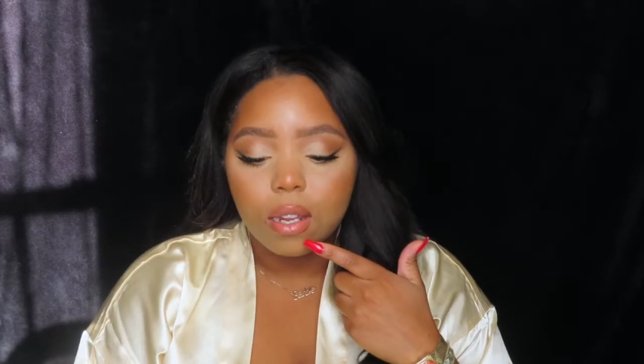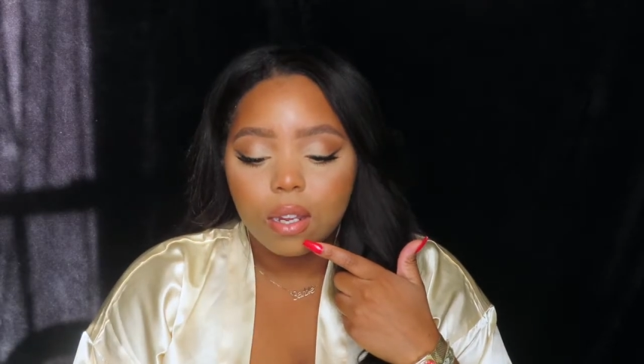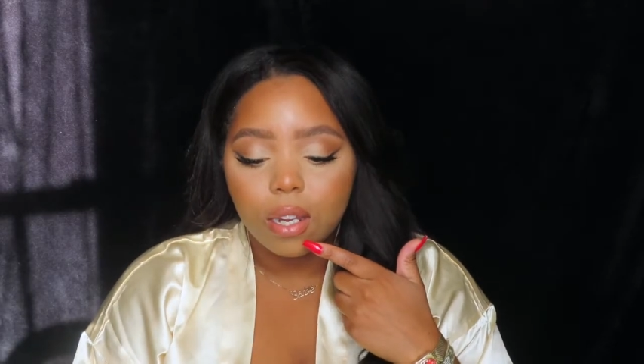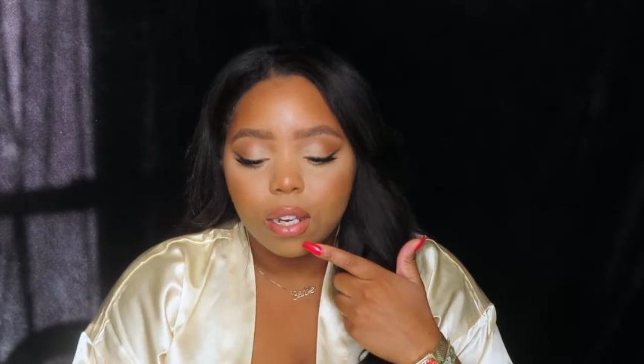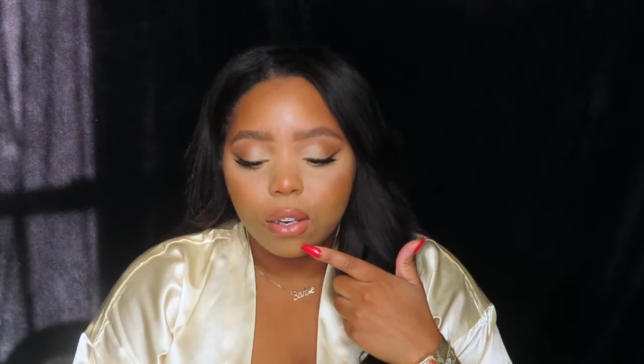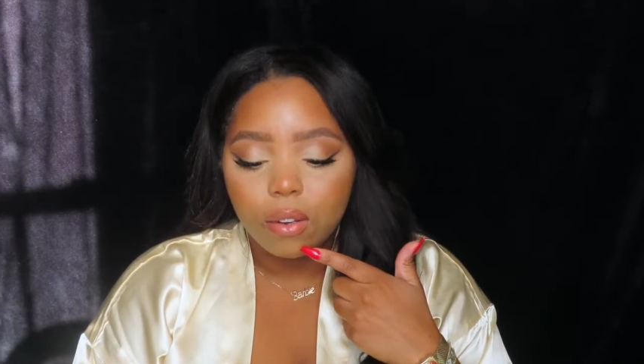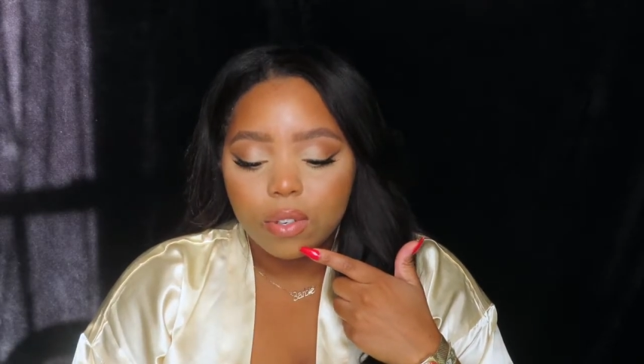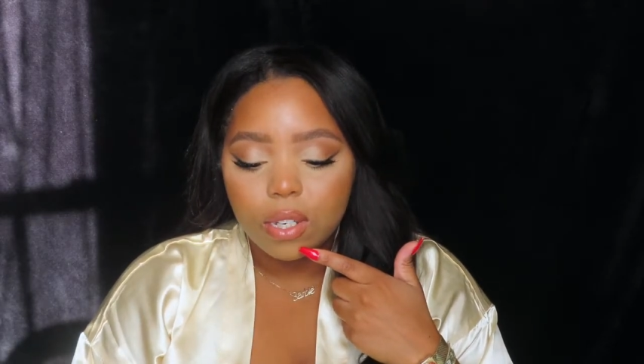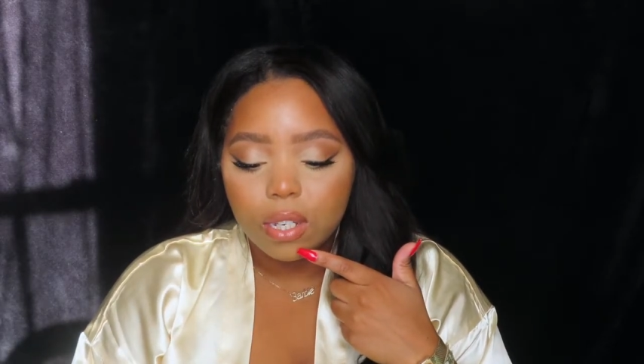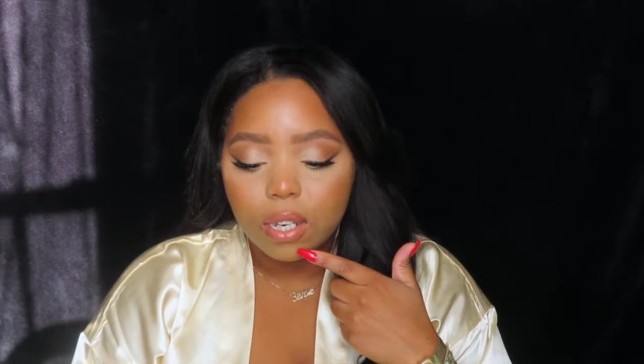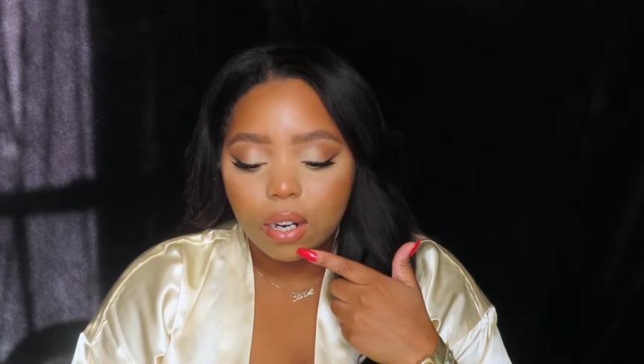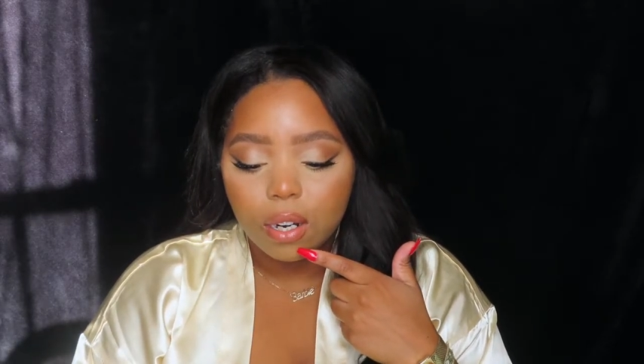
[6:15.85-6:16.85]
Can you even
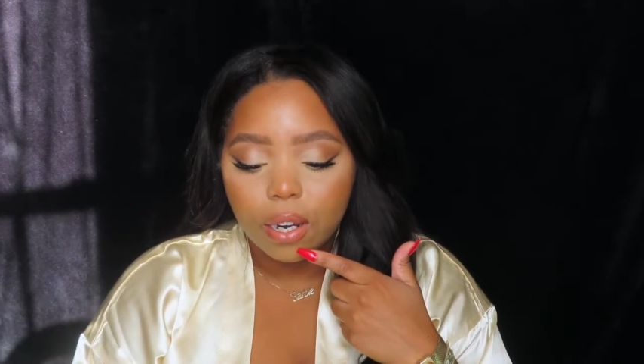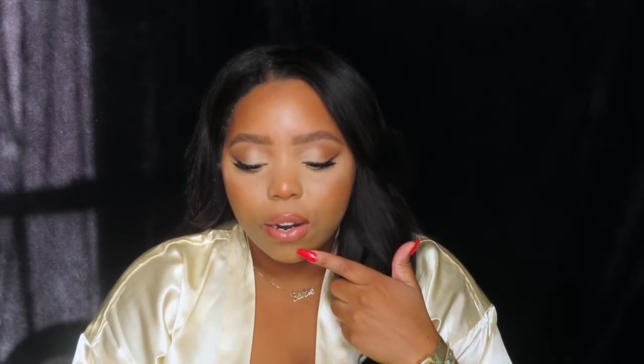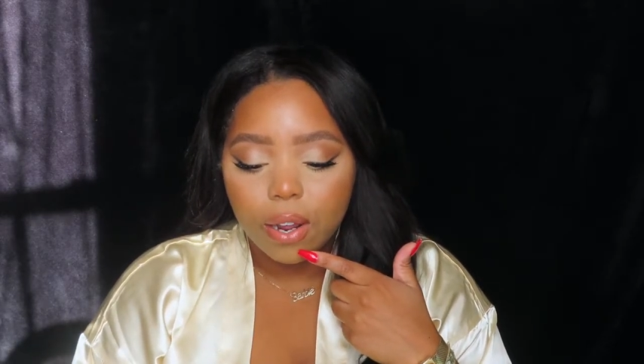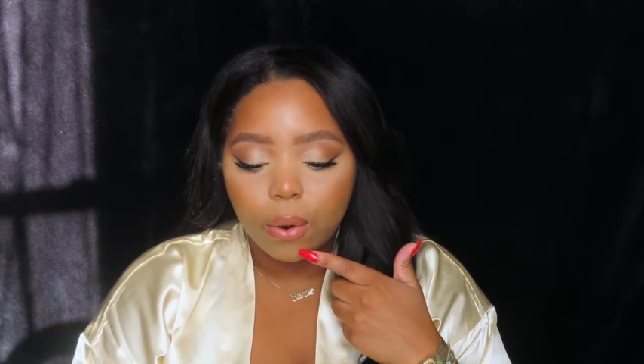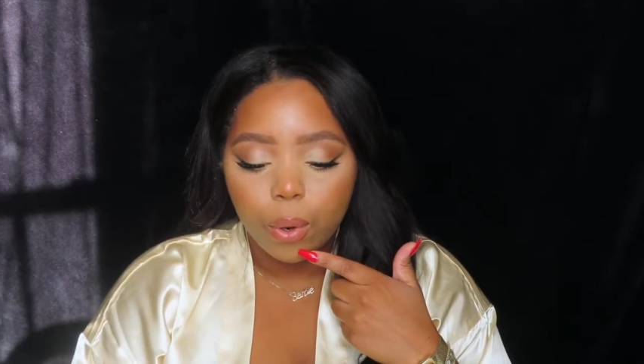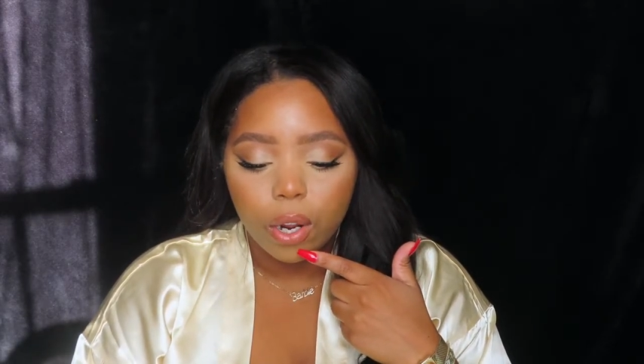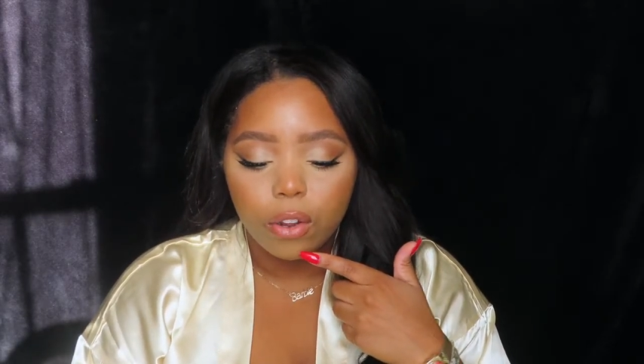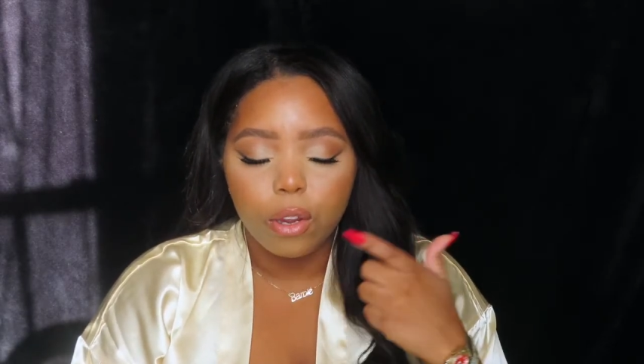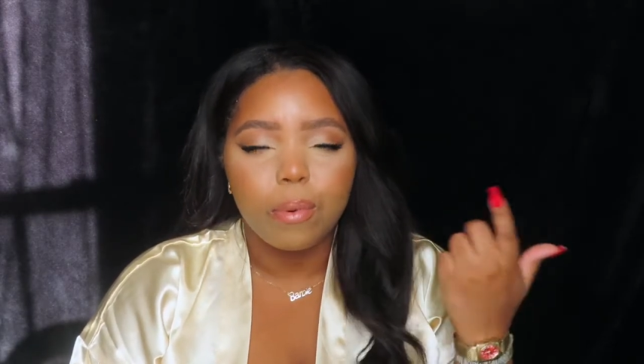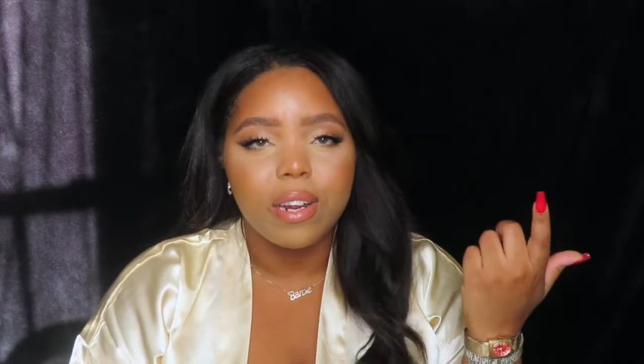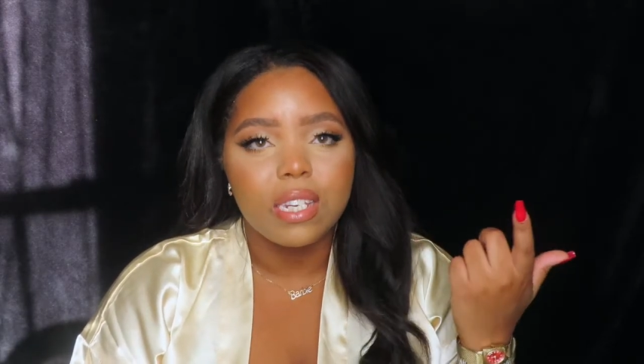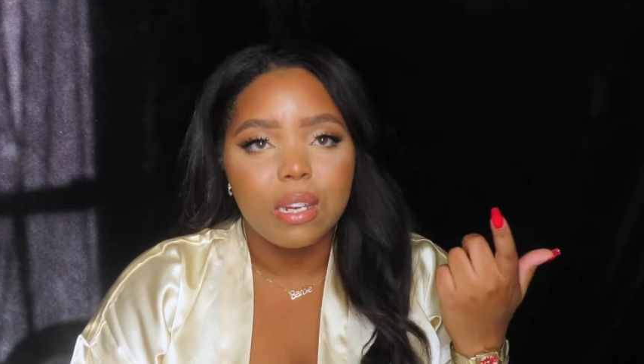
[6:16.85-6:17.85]
see it on here? I don't know. You
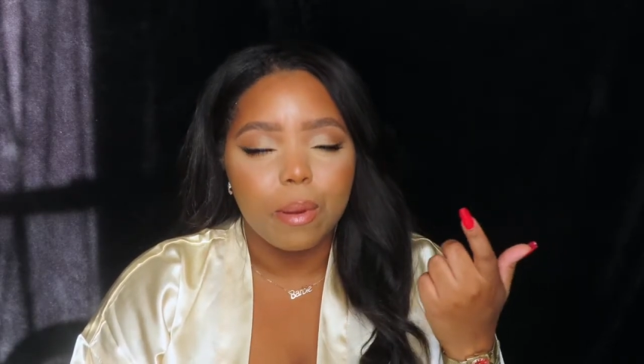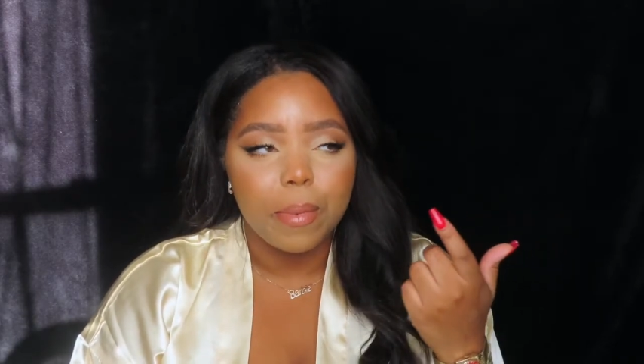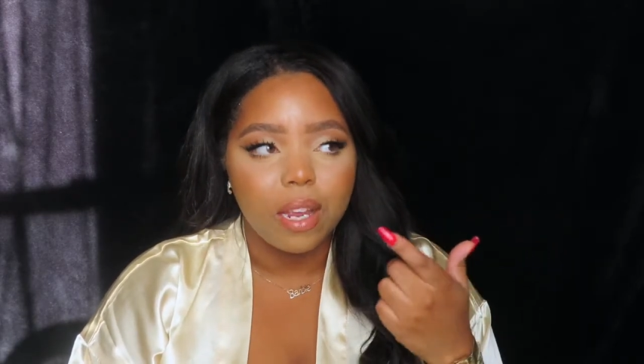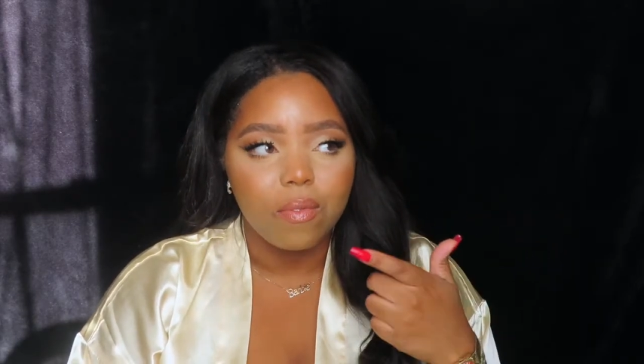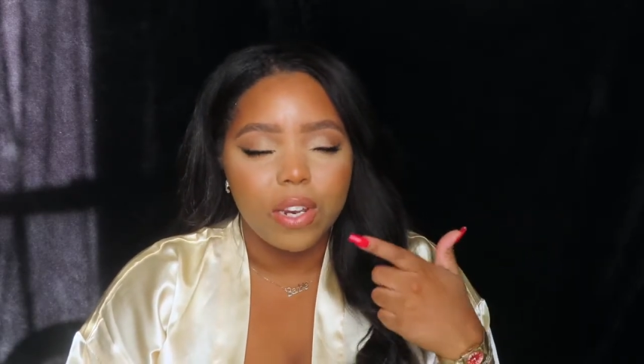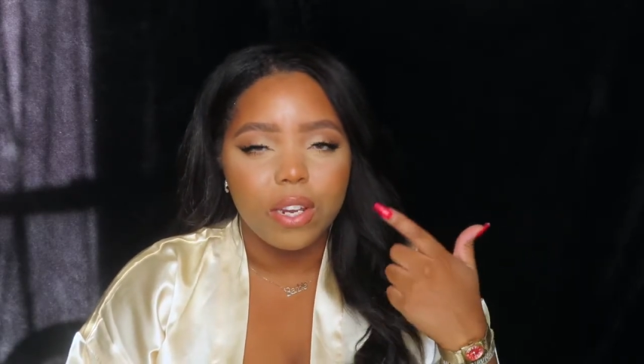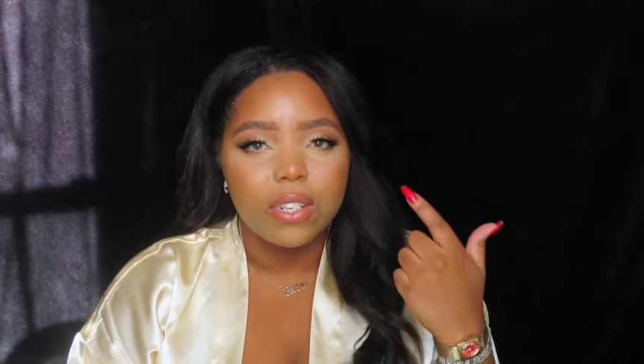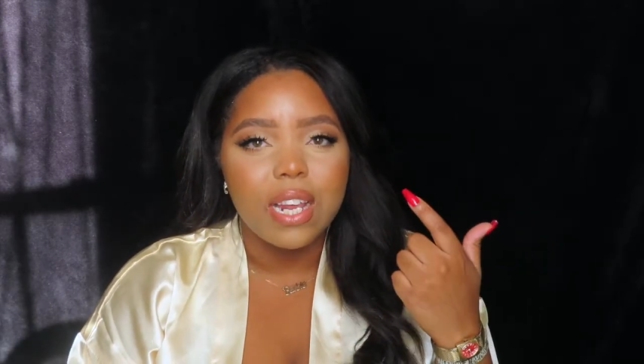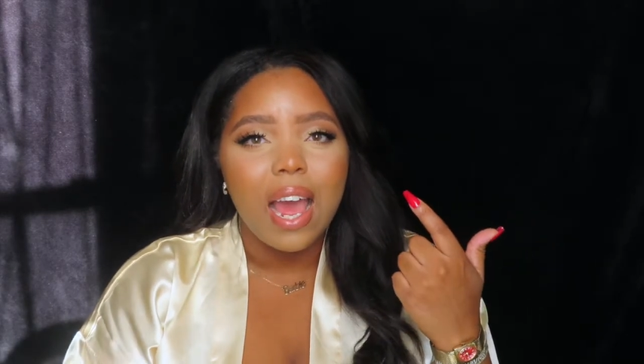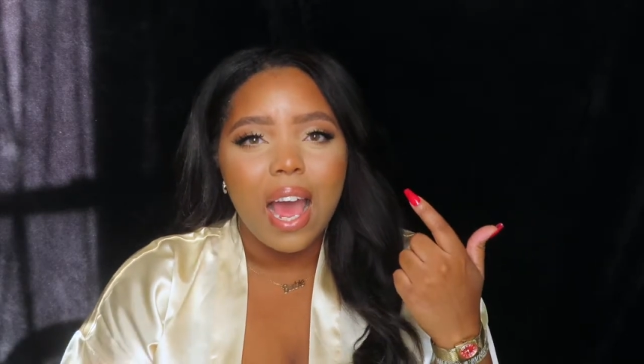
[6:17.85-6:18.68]
probably see my makeup videos.